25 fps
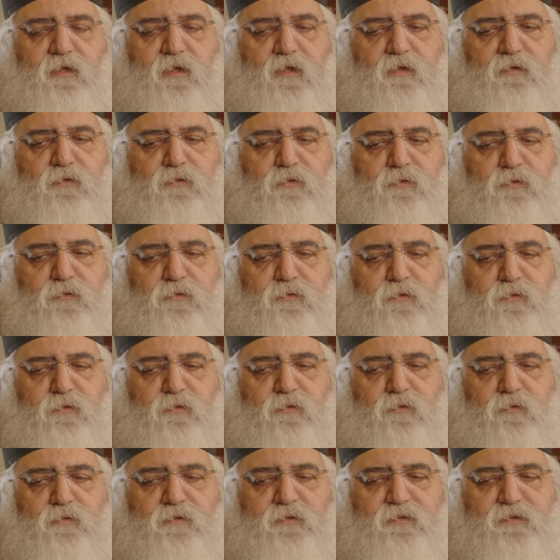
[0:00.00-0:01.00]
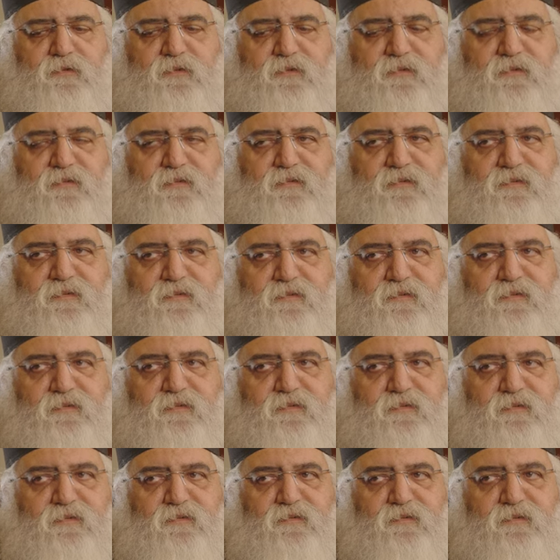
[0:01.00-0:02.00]
were not even
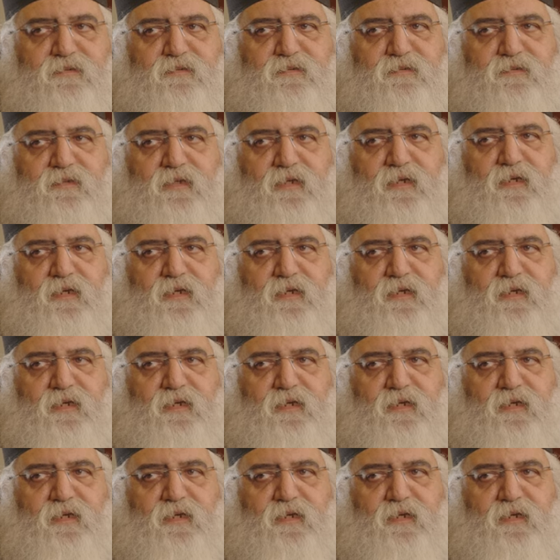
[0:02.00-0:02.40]
Christians.